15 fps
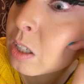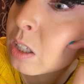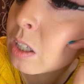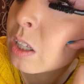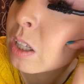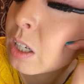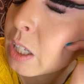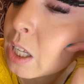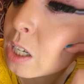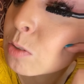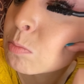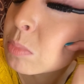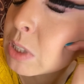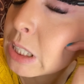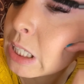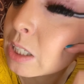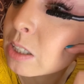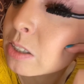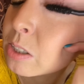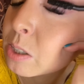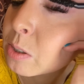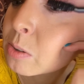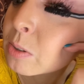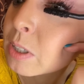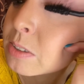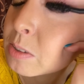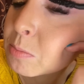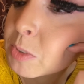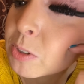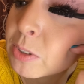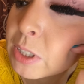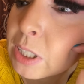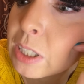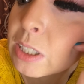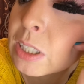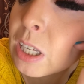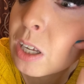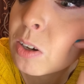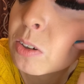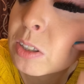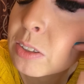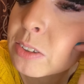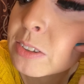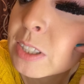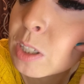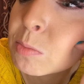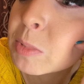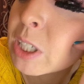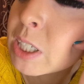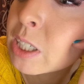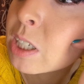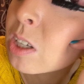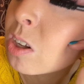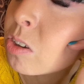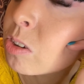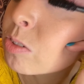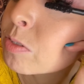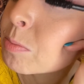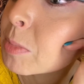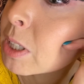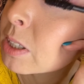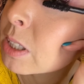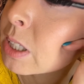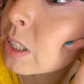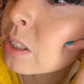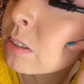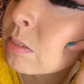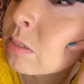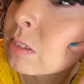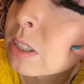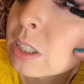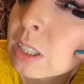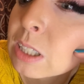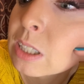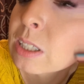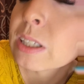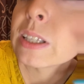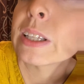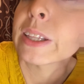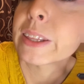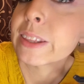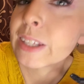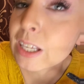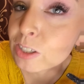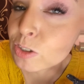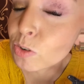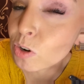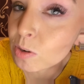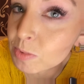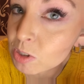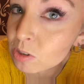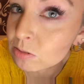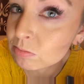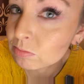and I kind of blink too as I'm doing it. Now you'll see I'm getting it all over my lid. That's normal.